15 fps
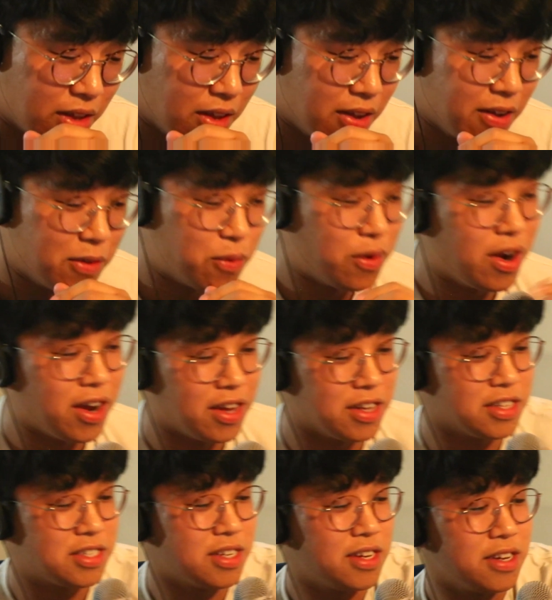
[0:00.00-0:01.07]
Right,
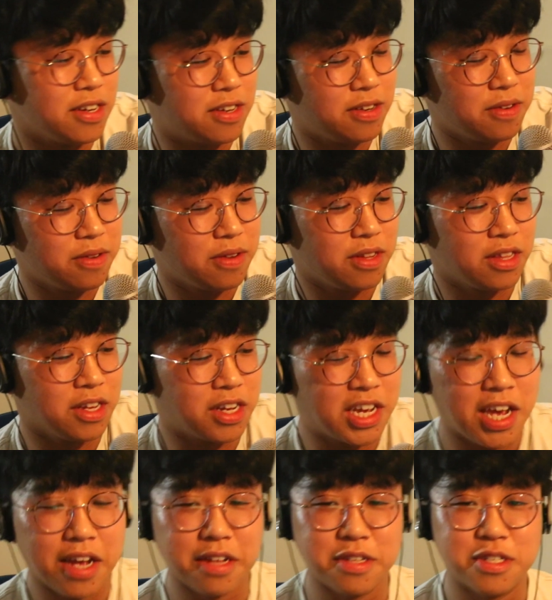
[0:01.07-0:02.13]
it's like the
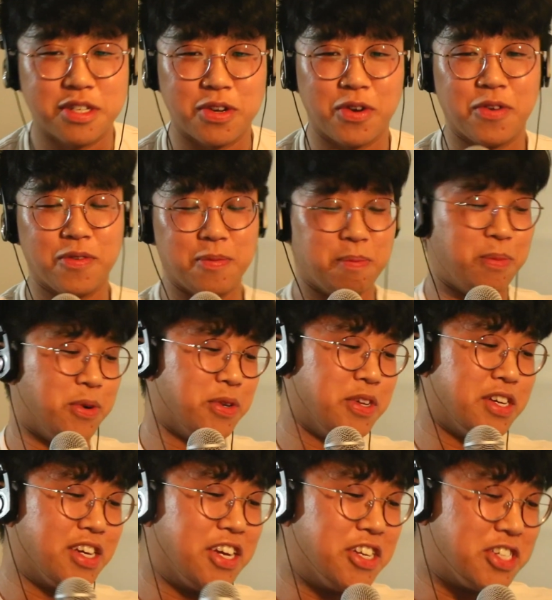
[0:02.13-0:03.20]
kids are
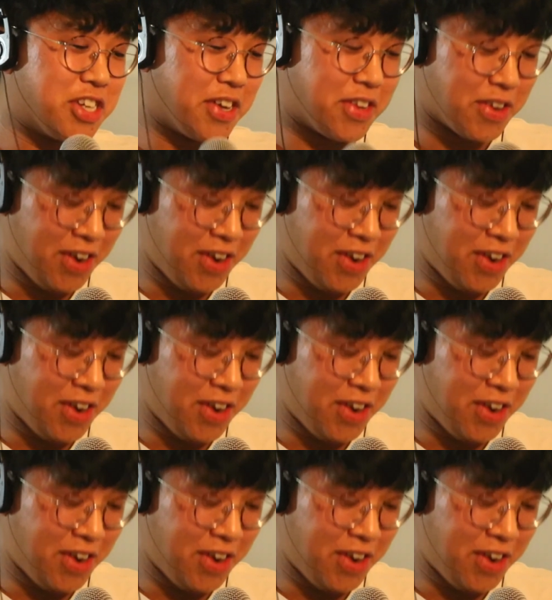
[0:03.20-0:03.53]
bullying each other